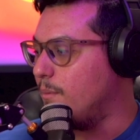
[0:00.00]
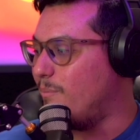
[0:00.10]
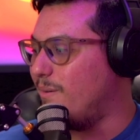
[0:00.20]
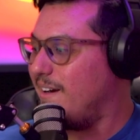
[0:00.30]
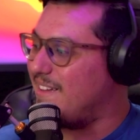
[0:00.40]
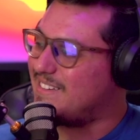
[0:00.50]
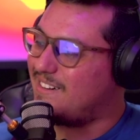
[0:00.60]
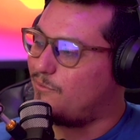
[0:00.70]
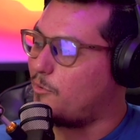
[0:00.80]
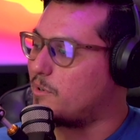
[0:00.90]
But
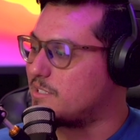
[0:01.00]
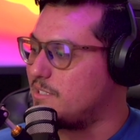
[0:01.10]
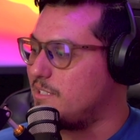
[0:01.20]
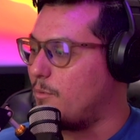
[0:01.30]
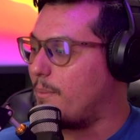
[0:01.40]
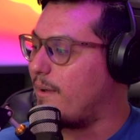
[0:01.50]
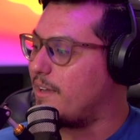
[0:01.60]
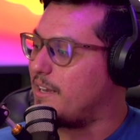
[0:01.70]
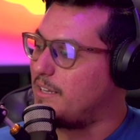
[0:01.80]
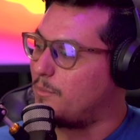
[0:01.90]
unfortunately, we're probably going
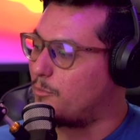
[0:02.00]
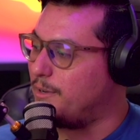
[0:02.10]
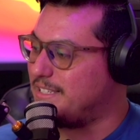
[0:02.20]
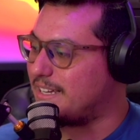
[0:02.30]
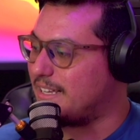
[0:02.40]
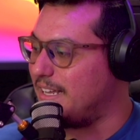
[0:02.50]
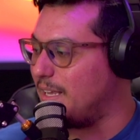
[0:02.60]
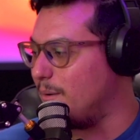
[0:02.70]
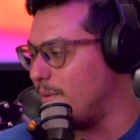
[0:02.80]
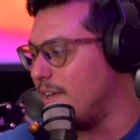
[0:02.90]
to end up re-signing
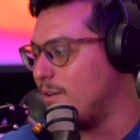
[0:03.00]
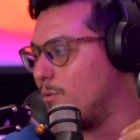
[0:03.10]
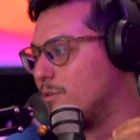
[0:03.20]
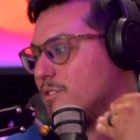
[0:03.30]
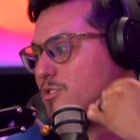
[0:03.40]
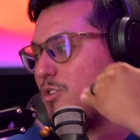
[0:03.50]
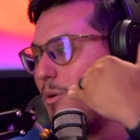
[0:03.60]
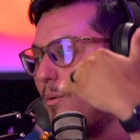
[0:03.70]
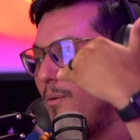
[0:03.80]
him in order to